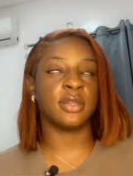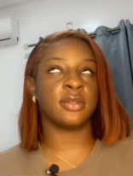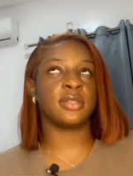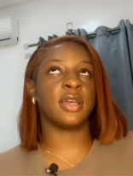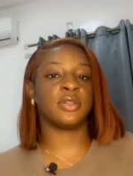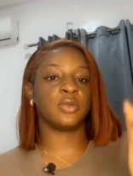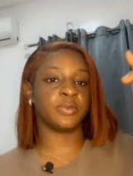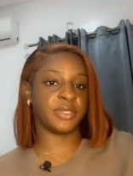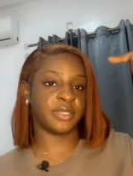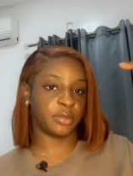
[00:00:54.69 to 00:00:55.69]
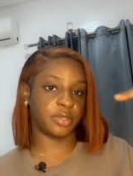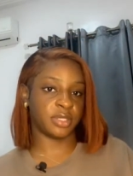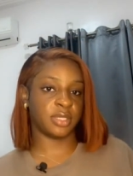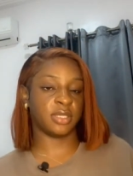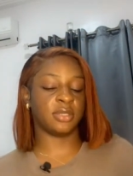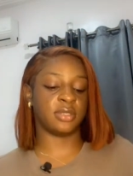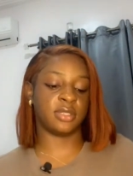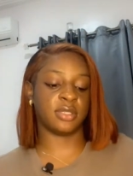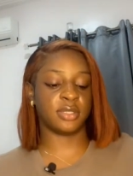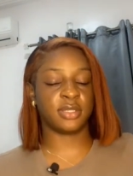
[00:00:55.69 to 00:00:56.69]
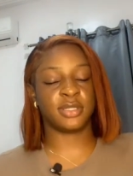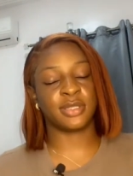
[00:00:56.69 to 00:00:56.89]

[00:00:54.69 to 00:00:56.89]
so it won't be serially, it's just